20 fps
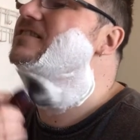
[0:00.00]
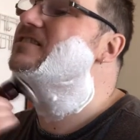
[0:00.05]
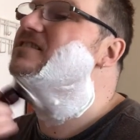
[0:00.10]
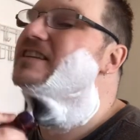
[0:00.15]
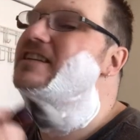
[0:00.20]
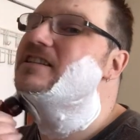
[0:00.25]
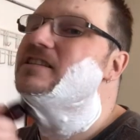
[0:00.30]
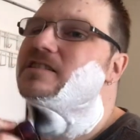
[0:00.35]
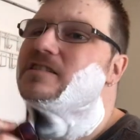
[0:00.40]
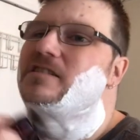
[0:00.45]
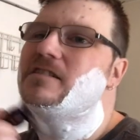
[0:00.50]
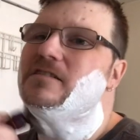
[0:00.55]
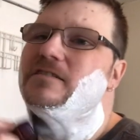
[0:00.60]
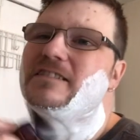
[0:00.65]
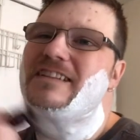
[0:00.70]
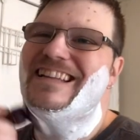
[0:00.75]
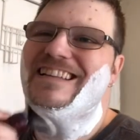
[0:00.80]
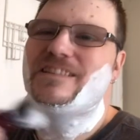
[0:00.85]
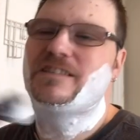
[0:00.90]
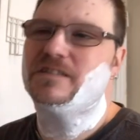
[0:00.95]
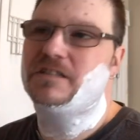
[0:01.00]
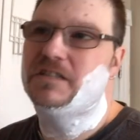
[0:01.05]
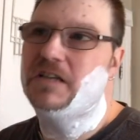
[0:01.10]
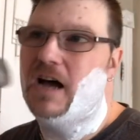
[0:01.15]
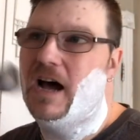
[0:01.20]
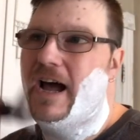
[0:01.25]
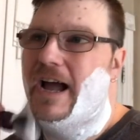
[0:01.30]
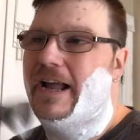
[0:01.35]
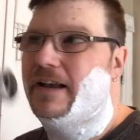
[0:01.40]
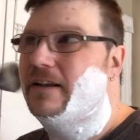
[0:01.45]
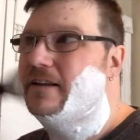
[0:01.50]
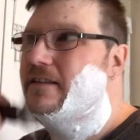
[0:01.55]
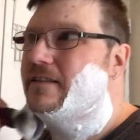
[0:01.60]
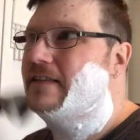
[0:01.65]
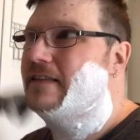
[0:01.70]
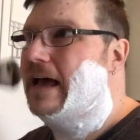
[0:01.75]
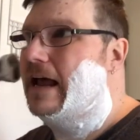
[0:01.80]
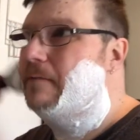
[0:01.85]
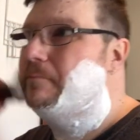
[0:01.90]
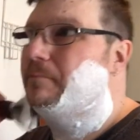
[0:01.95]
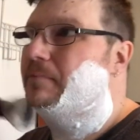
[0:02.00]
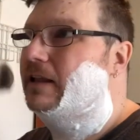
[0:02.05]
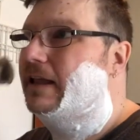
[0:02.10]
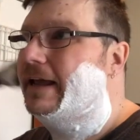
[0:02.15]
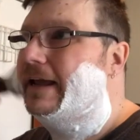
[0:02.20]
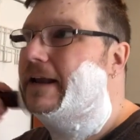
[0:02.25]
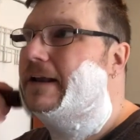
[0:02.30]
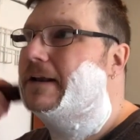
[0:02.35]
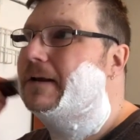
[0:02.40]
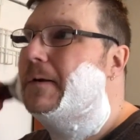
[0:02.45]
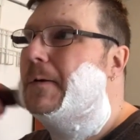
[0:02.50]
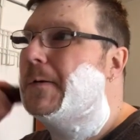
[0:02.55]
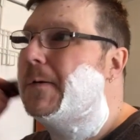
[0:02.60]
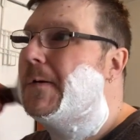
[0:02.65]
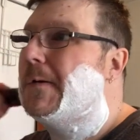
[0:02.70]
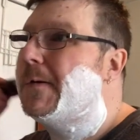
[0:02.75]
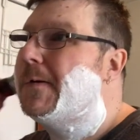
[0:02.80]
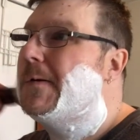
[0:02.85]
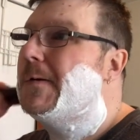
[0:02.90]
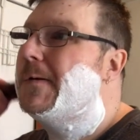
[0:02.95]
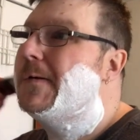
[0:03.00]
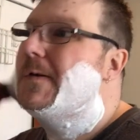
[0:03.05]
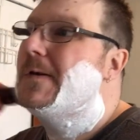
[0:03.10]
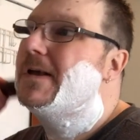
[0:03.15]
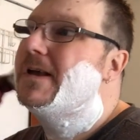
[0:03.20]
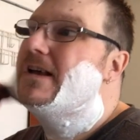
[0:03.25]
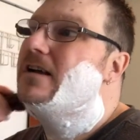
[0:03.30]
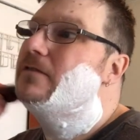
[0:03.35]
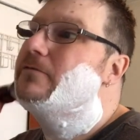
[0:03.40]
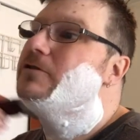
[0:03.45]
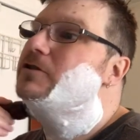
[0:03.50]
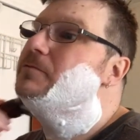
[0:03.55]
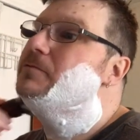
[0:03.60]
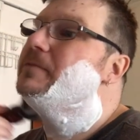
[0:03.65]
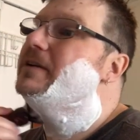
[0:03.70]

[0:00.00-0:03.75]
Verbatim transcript: sits inside that plane, which